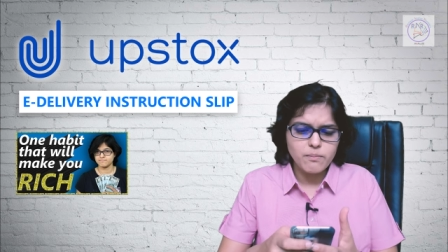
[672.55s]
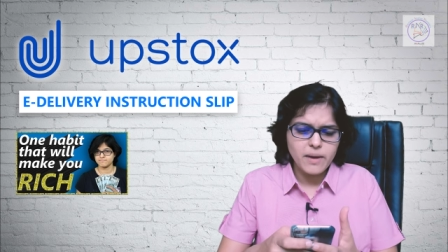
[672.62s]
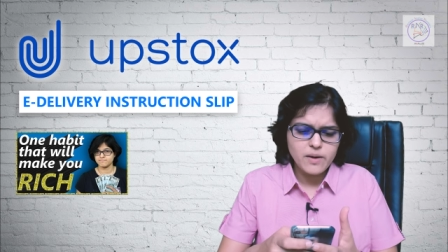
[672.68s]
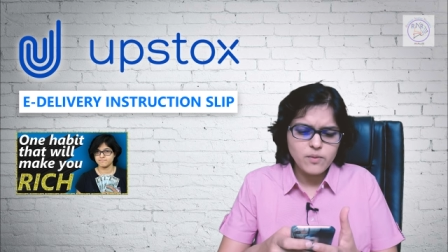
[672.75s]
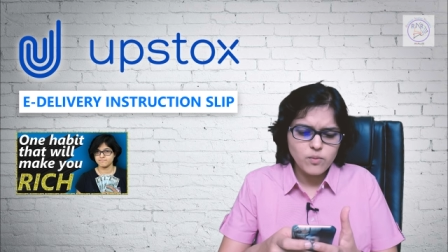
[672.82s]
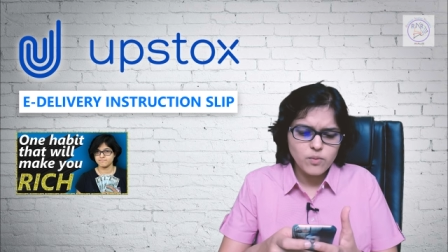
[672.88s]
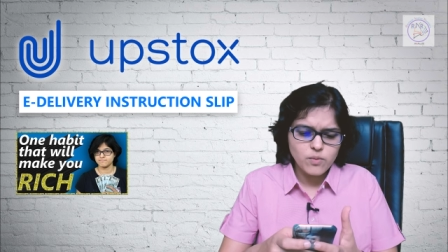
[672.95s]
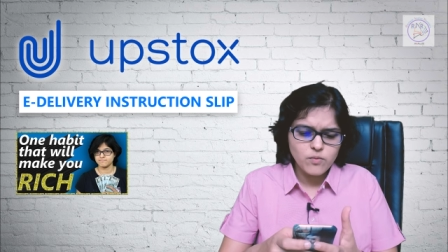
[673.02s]

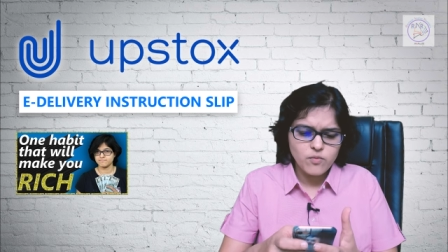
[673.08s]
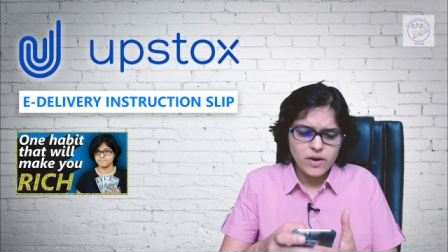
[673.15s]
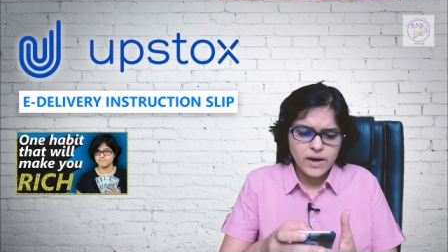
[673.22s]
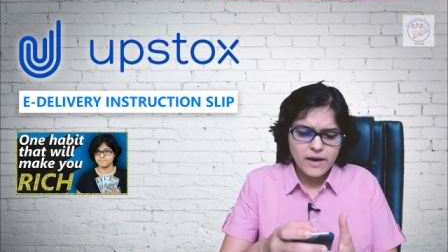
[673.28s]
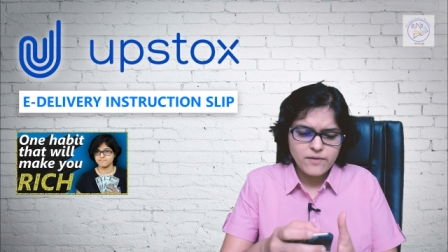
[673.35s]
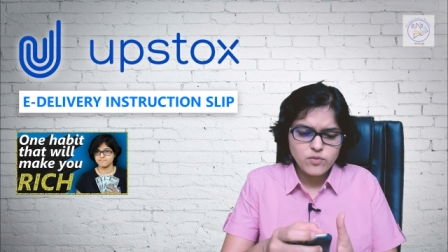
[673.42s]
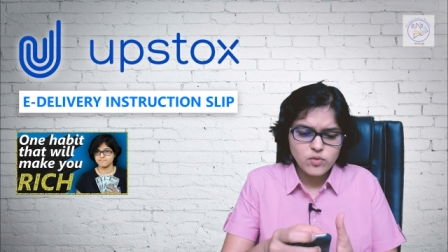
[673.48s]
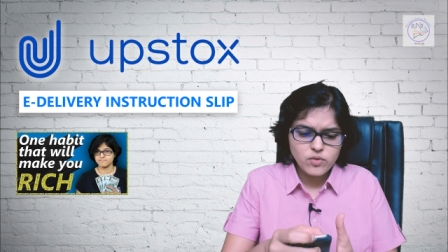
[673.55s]
madam,
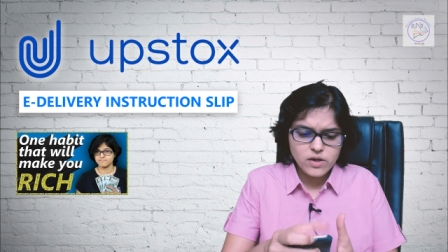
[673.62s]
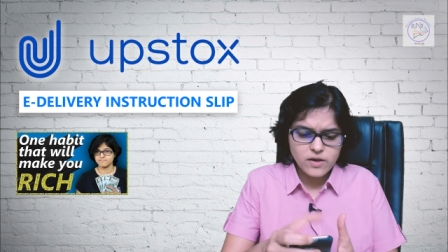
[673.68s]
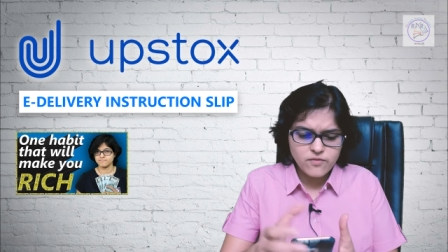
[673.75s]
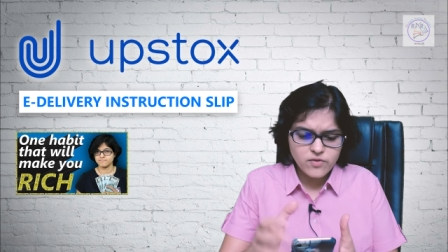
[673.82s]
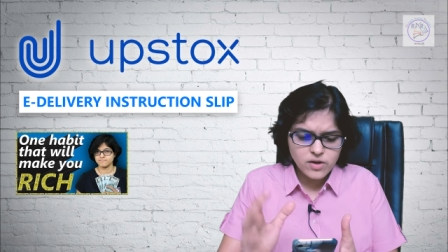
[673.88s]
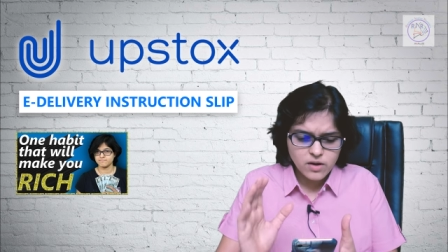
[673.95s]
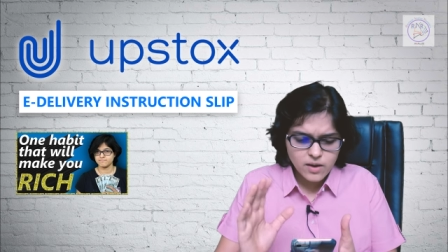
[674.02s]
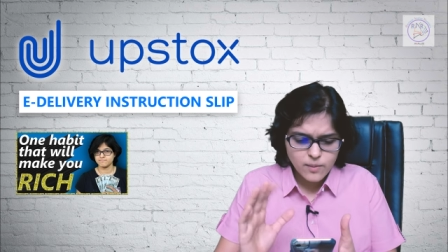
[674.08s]
have you
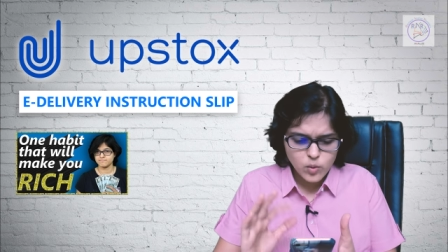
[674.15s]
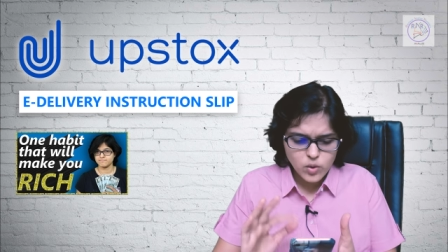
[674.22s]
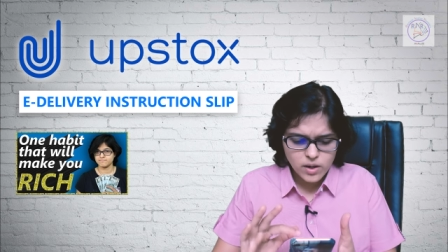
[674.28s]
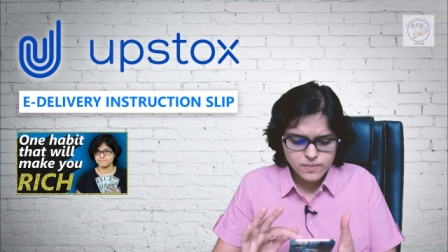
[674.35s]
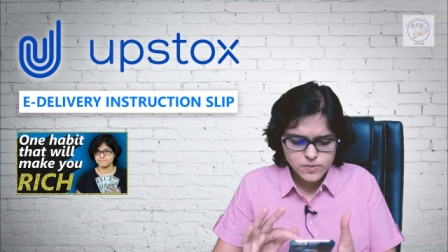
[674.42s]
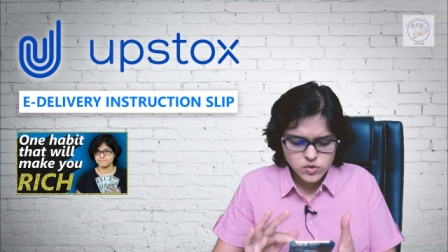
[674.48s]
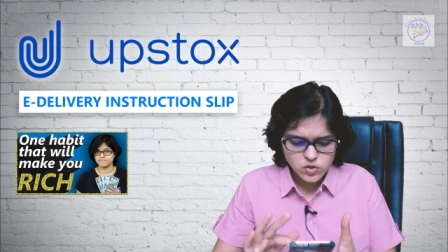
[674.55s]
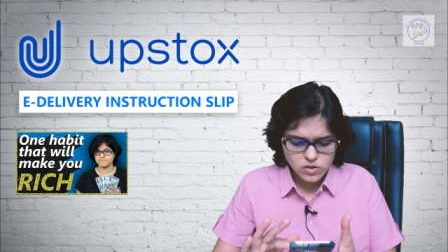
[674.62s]
ever heard about
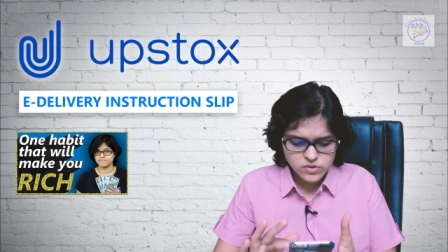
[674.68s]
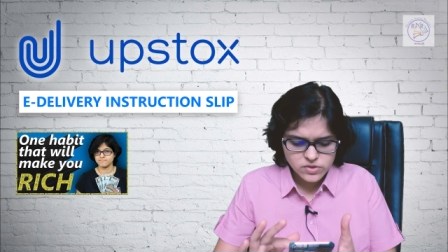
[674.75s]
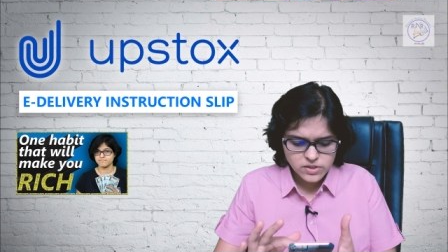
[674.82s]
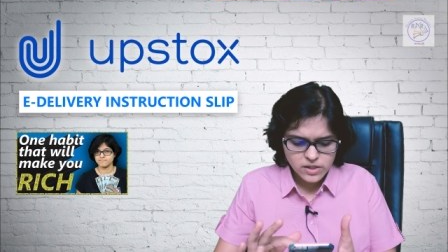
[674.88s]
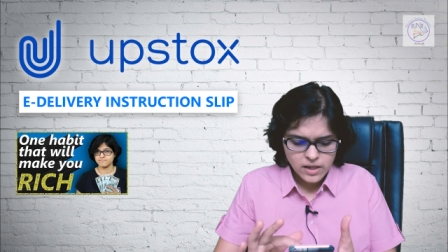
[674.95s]
Upstox?